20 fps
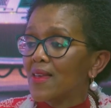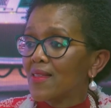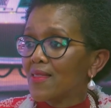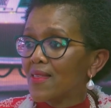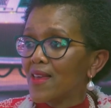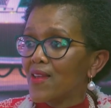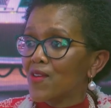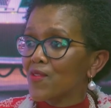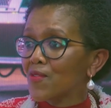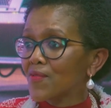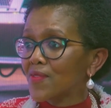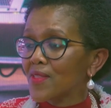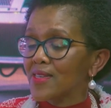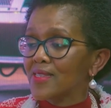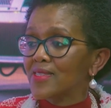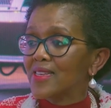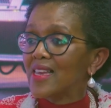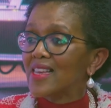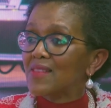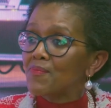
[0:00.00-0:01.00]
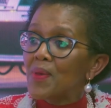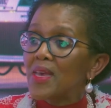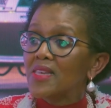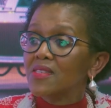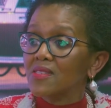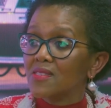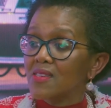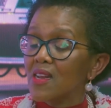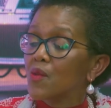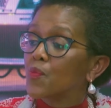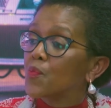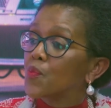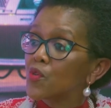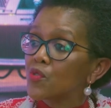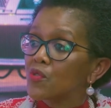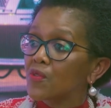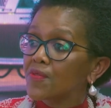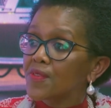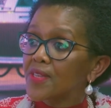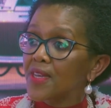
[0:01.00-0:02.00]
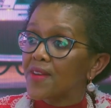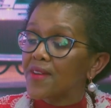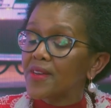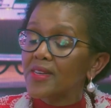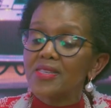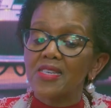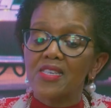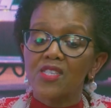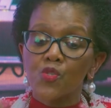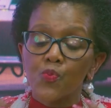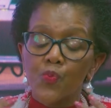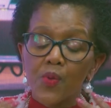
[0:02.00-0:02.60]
At the end of the day, a personal board of directors,